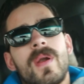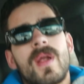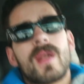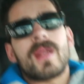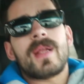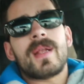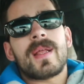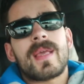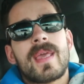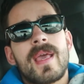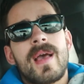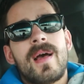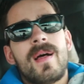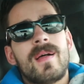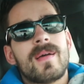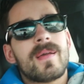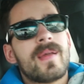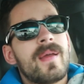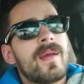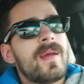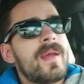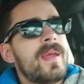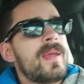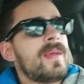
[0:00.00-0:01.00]
run into
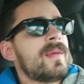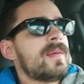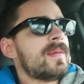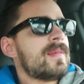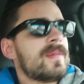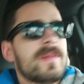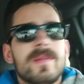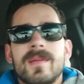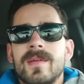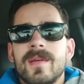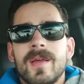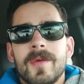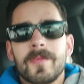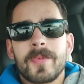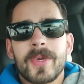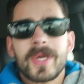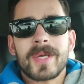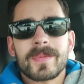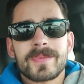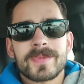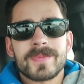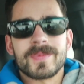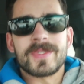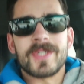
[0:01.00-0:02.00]
Calgary and pick
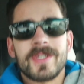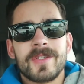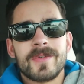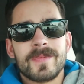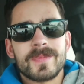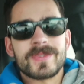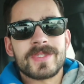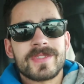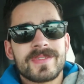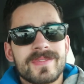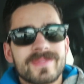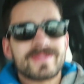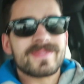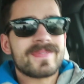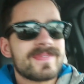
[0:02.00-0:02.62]
up some tubes.